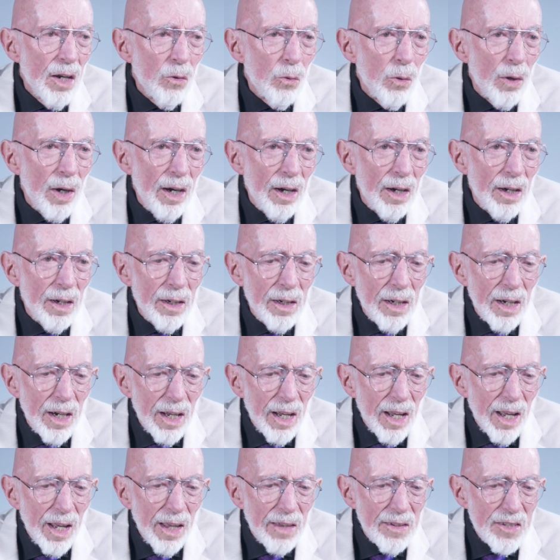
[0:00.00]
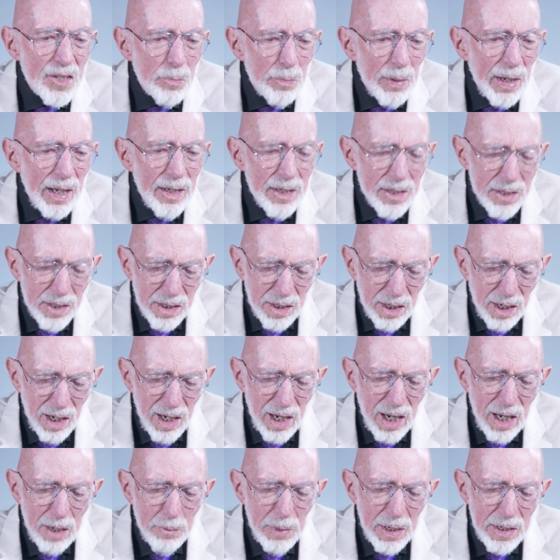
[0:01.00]
where
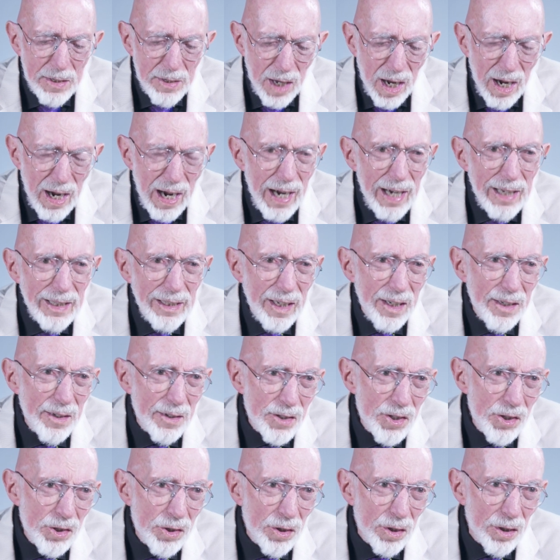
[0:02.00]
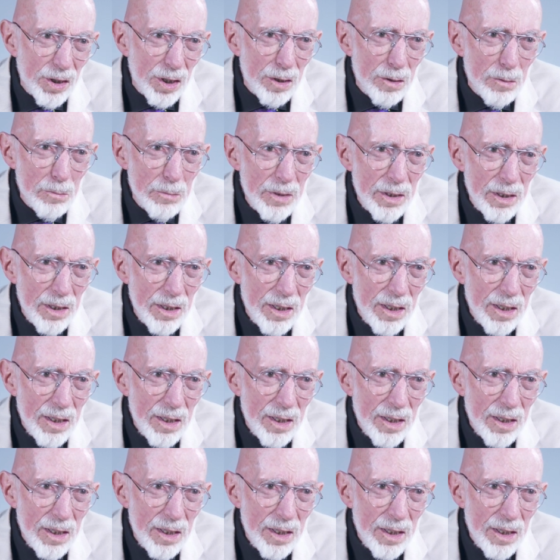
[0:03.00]
space-time is highly disturbed,